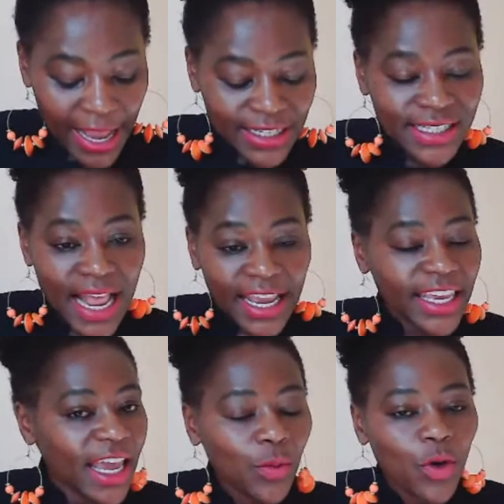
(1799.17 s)
I
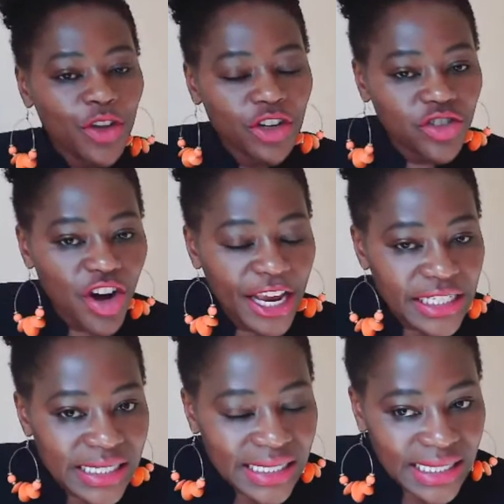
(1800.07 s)
get what you're trying
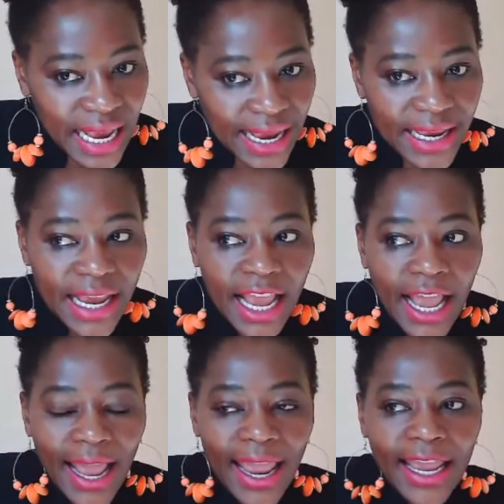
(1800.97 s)
to say,
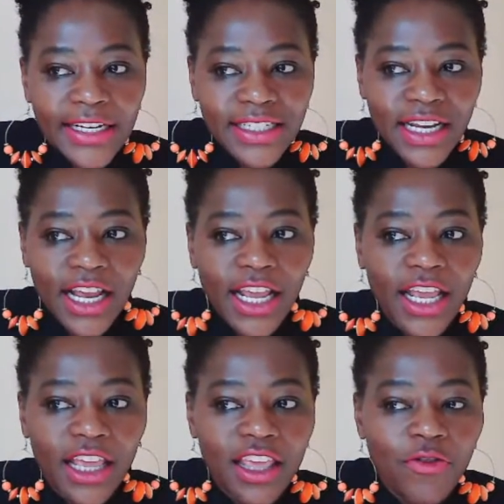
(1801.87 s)
and
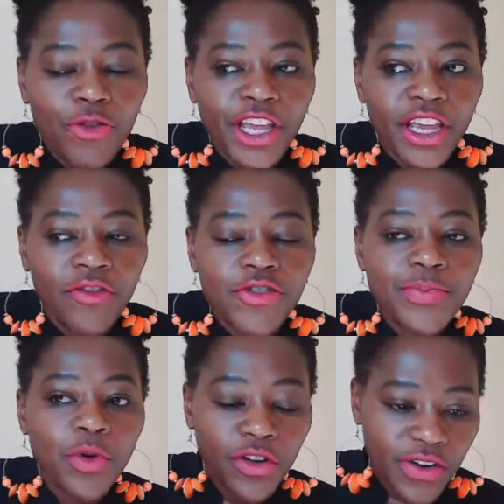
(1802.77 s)
if we
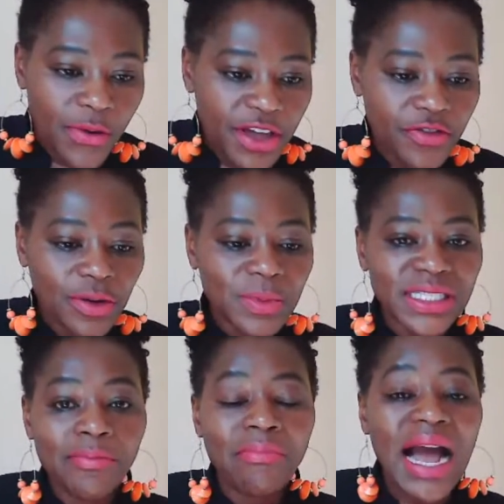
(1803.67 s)
move away from
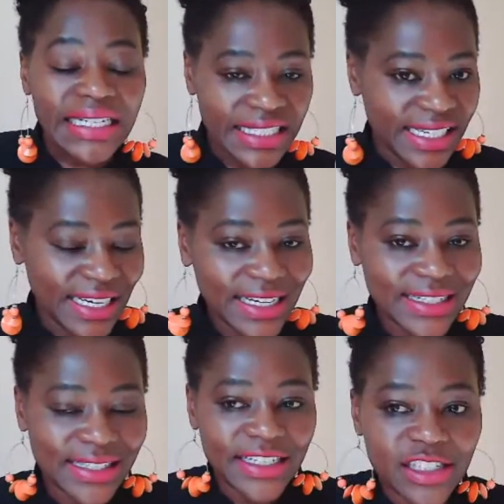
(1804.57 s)

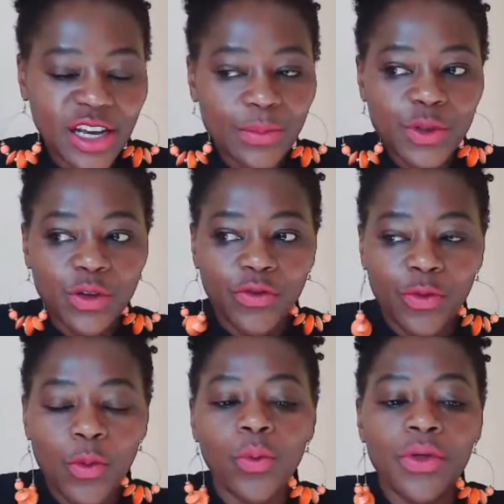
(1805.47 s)
semantics terms
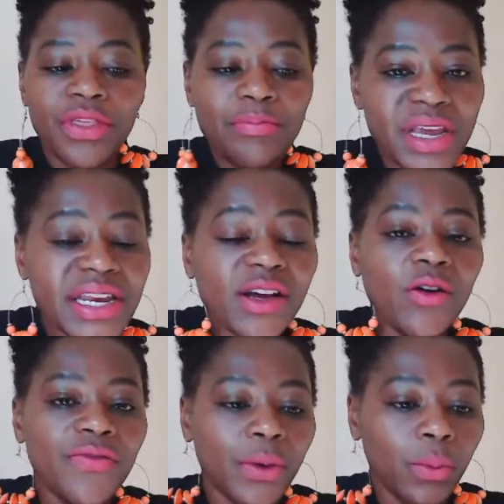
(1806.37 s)
of the meaning
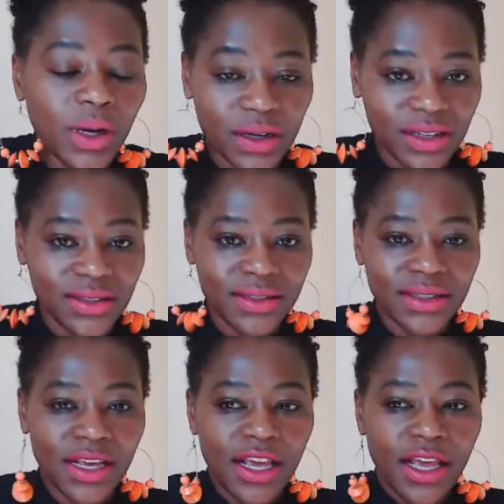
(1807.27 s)
of the words,
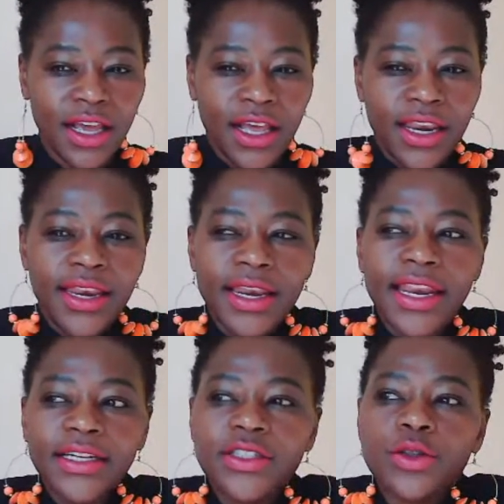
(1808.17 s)

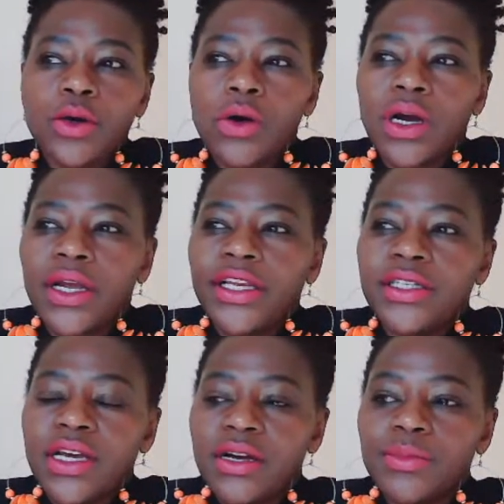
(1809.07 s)
let's talk in
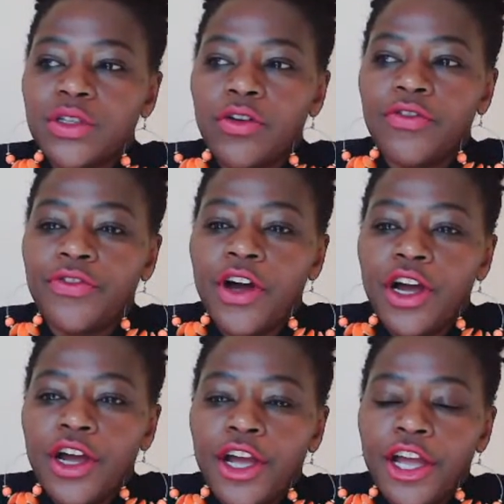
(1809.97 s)
terms of
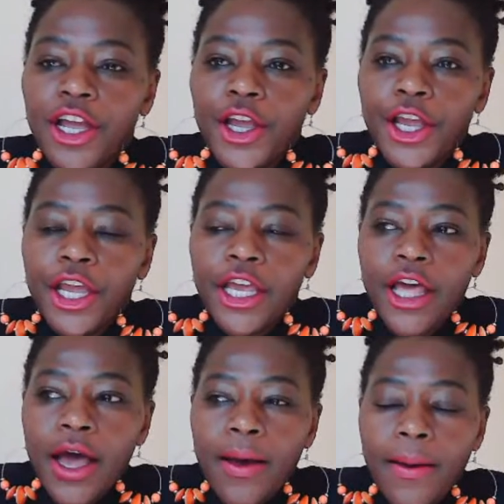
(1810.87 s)

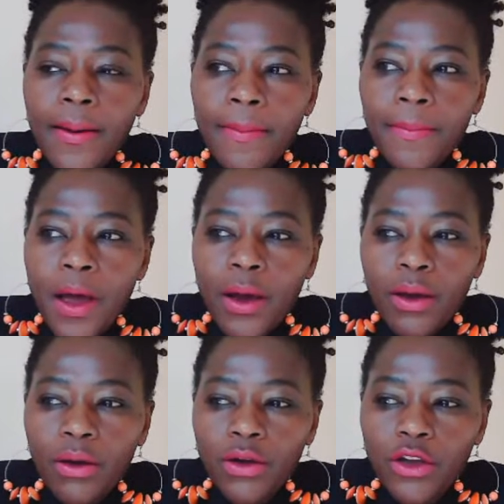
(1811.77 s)
uh,
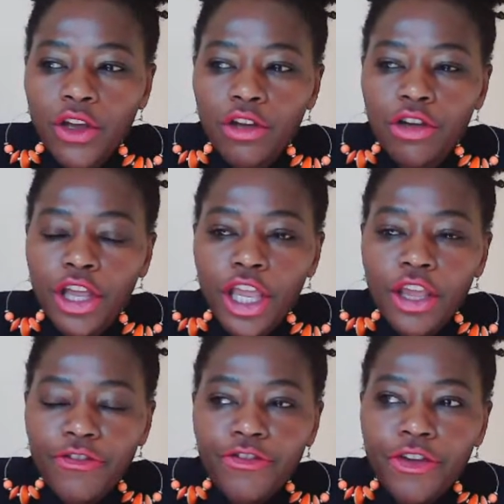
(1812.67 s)

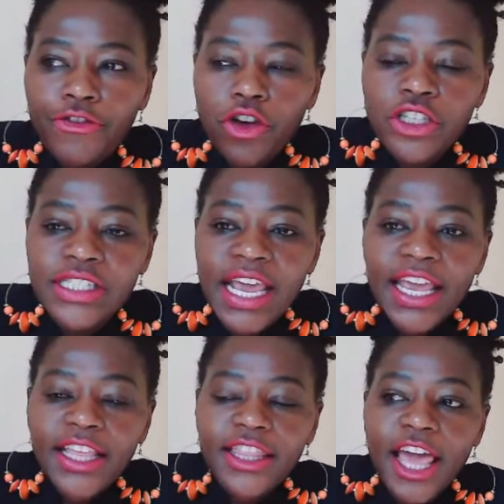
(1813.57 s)
if you're
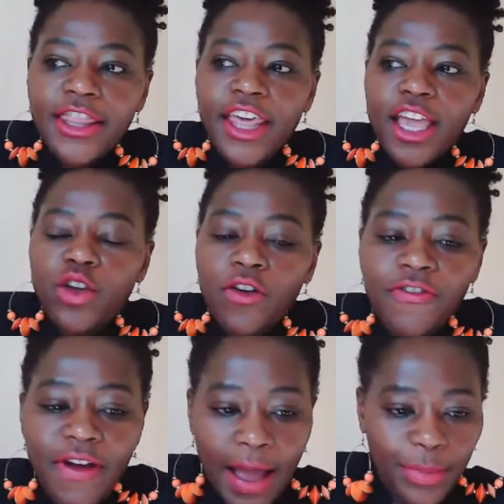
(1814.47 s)
saying that they're your
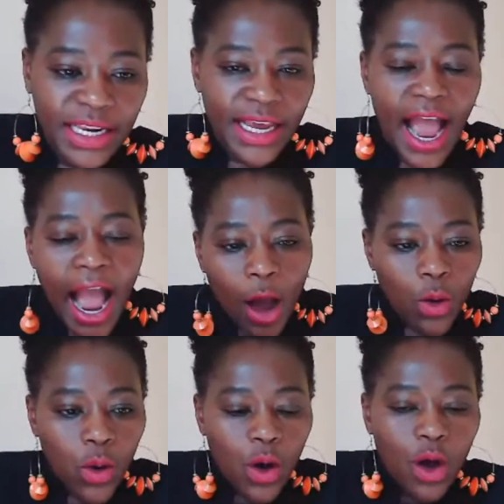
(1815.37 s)
family,
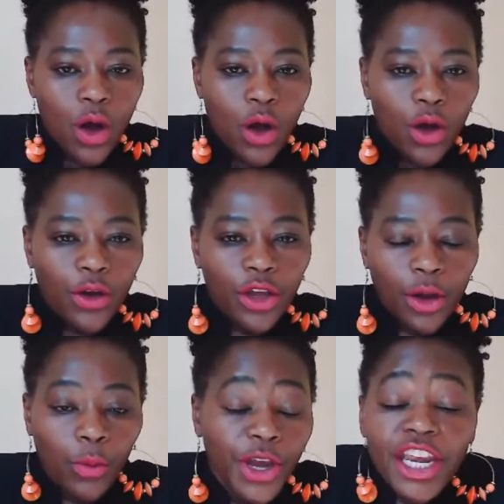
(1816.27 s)
how
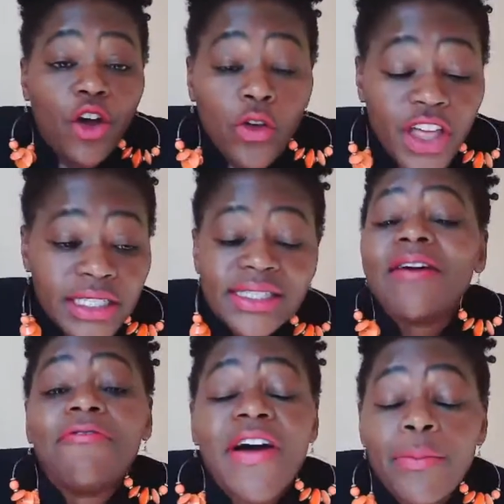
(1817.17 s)
we know that
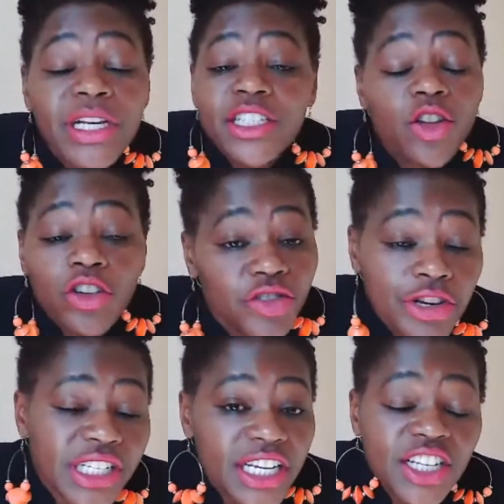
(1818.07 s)
some families don't
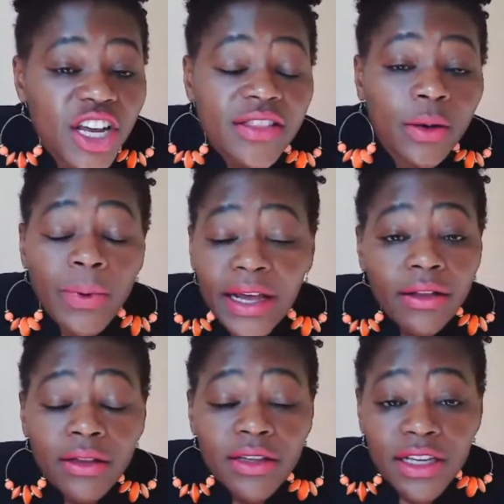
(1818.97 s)
treat each other
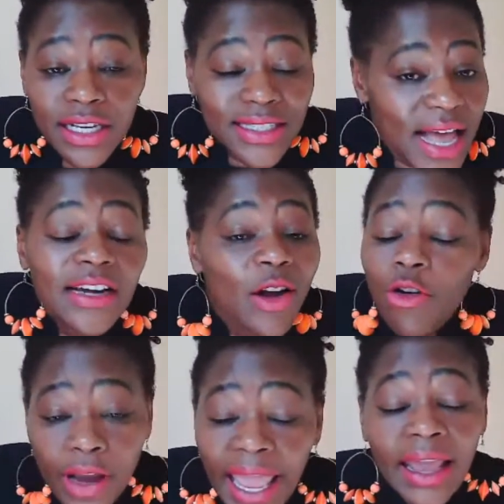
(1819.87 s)
well. Is that
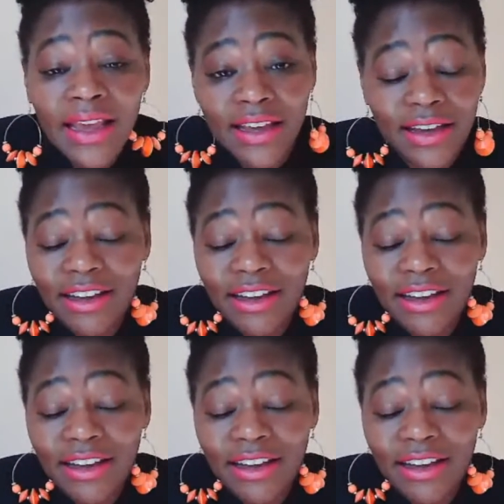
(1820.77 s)
okay?